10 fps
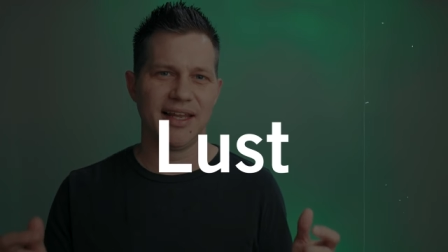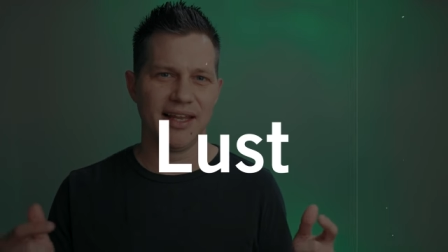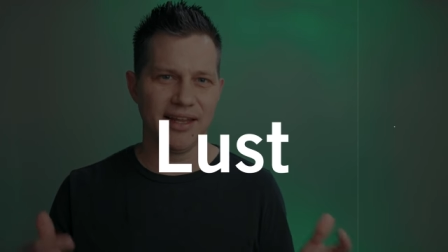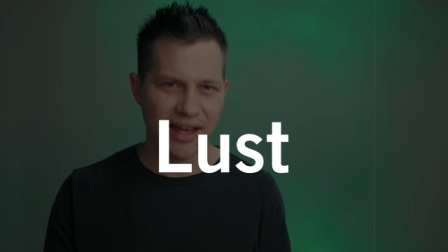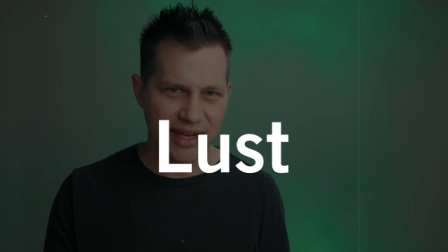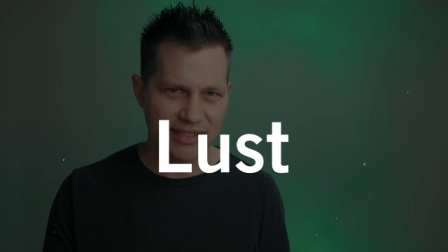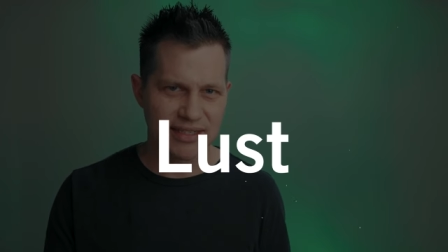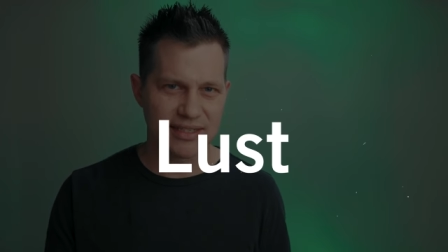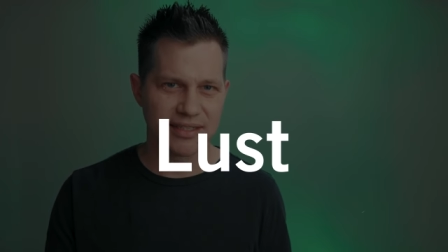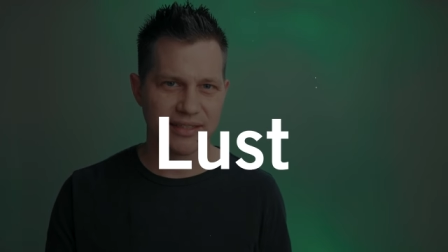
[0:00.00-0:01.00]

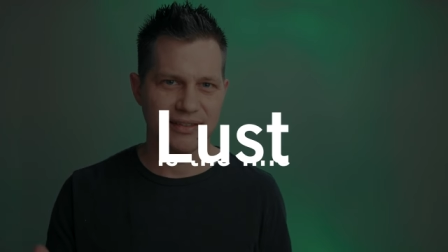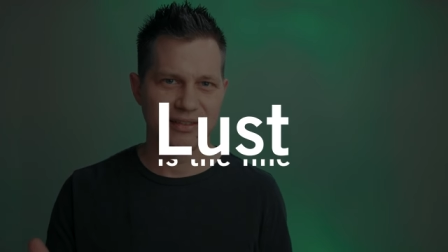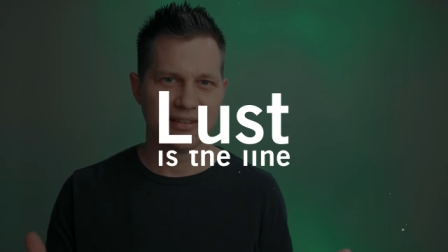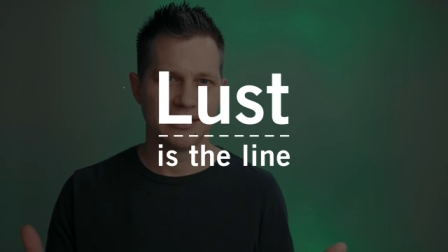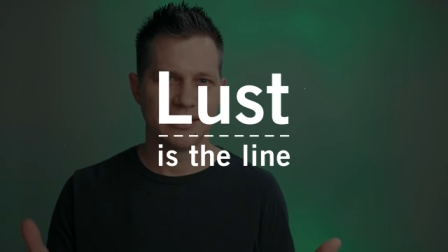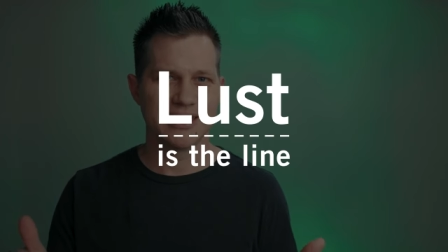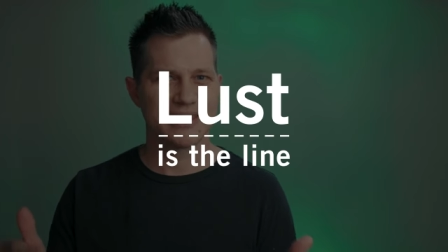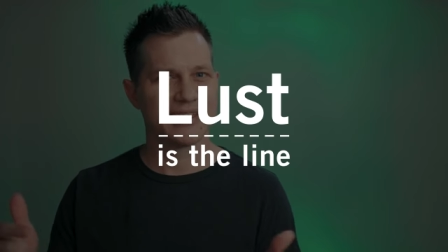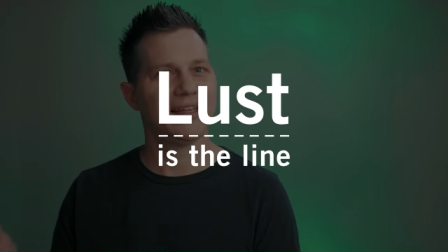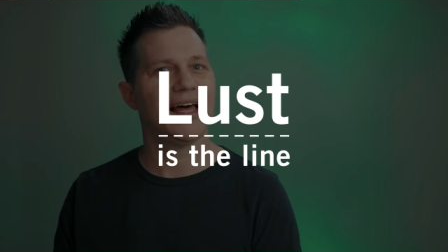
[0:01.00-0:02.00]
Lust
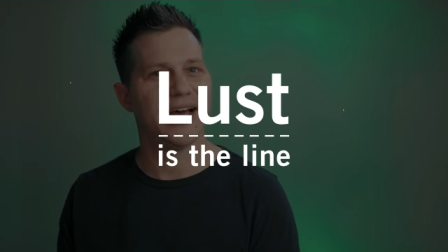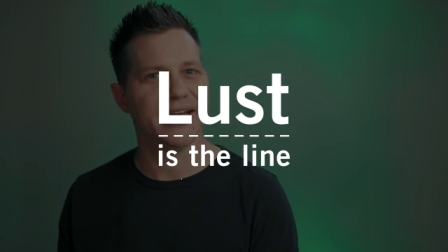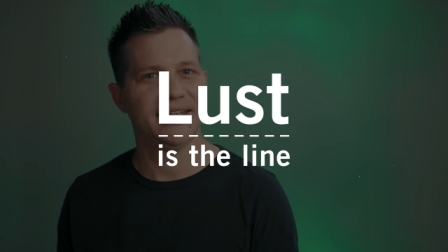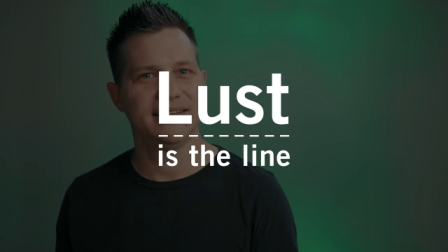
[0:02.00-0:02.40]
is the line.